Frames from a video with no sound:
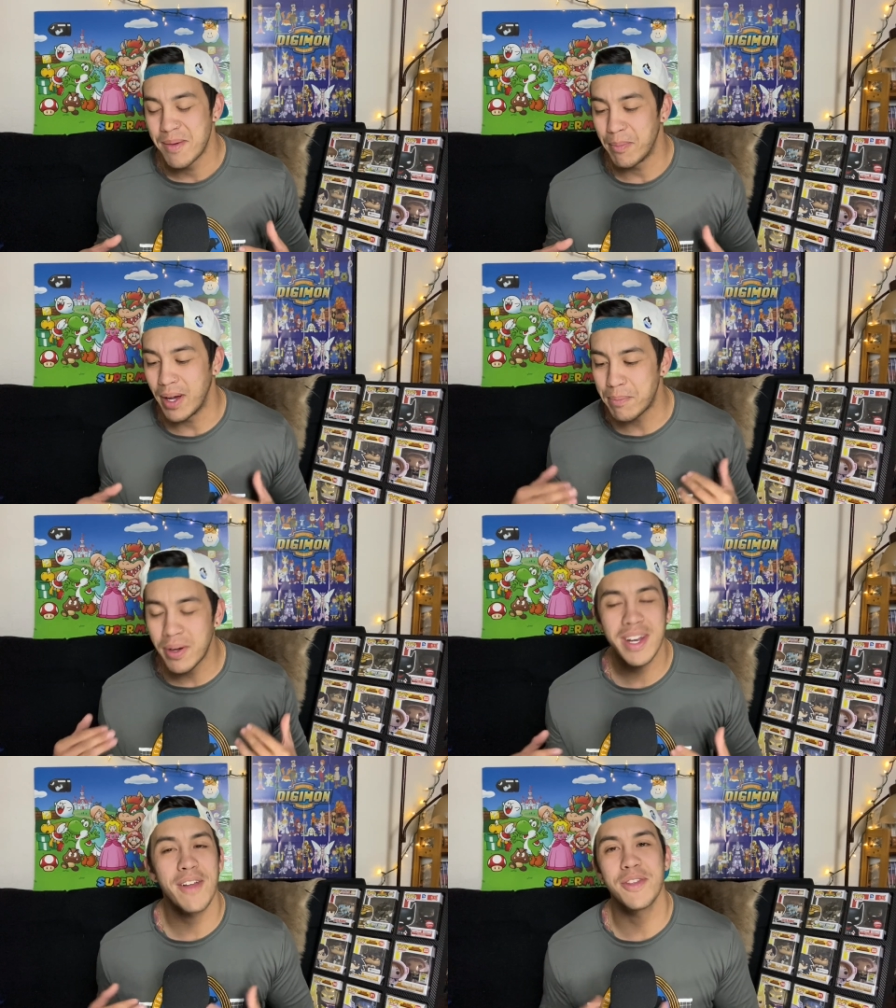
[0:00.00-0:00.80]
but
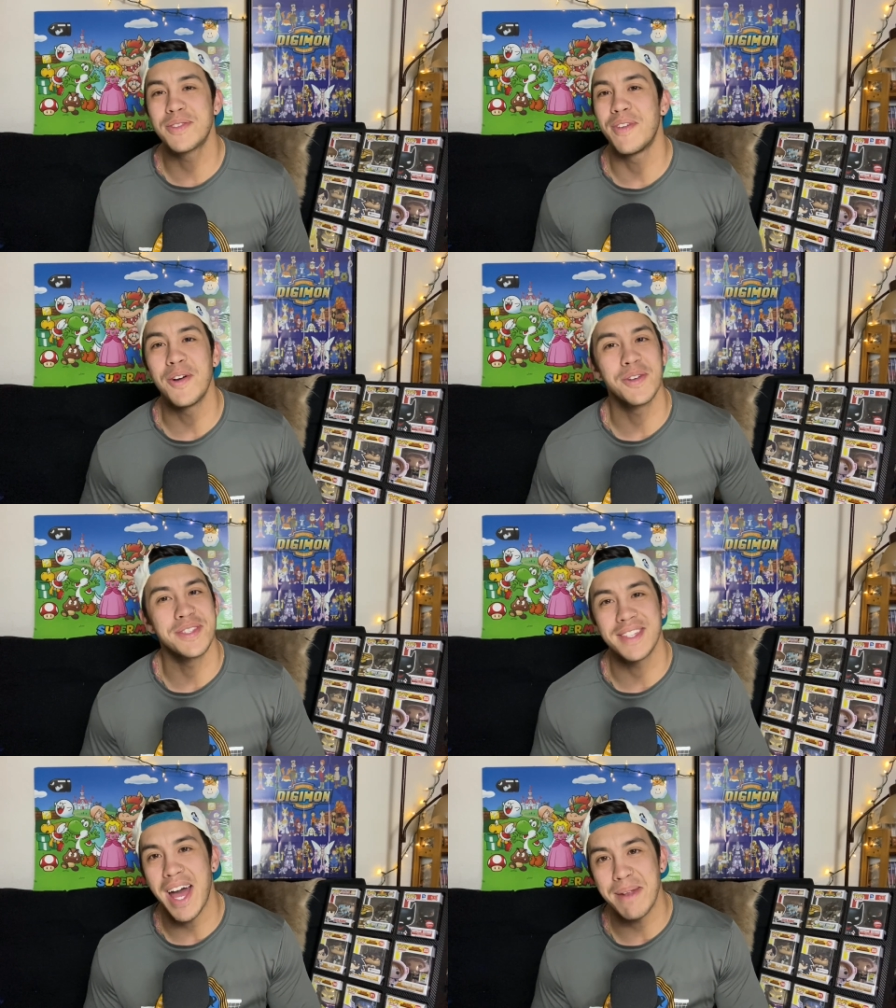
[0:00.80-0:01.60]
putting out those vocals
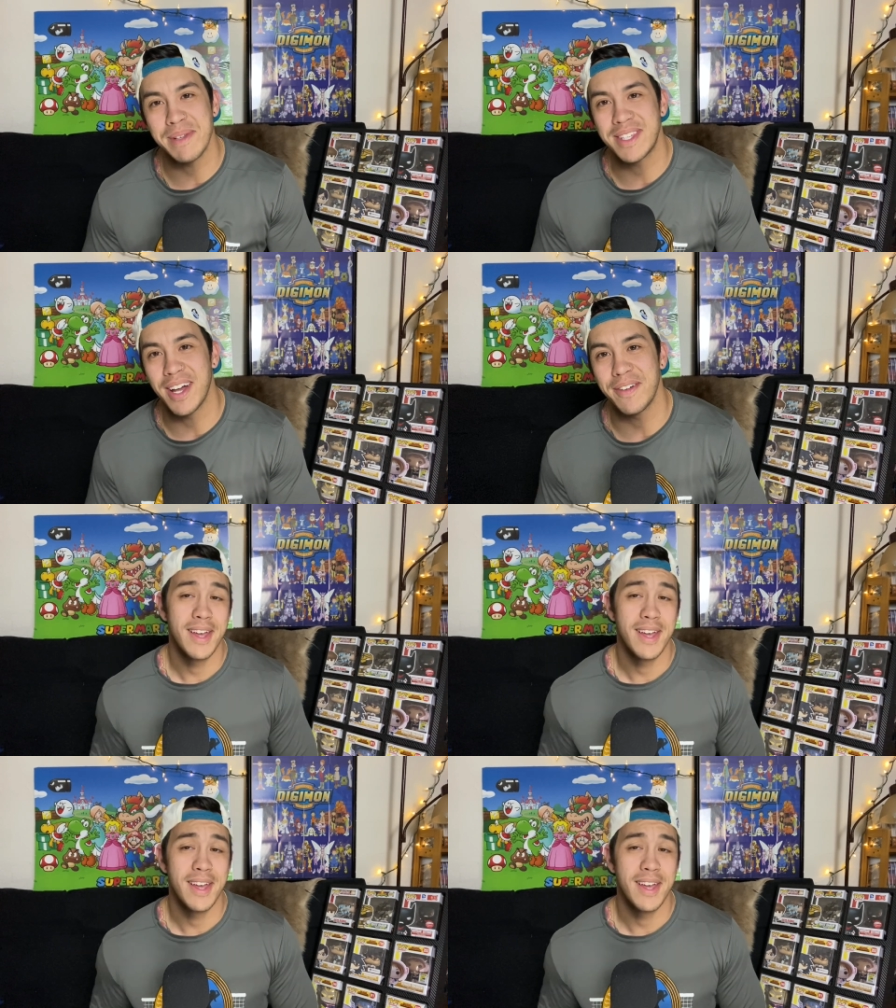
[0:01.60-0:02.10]
has got to be tough.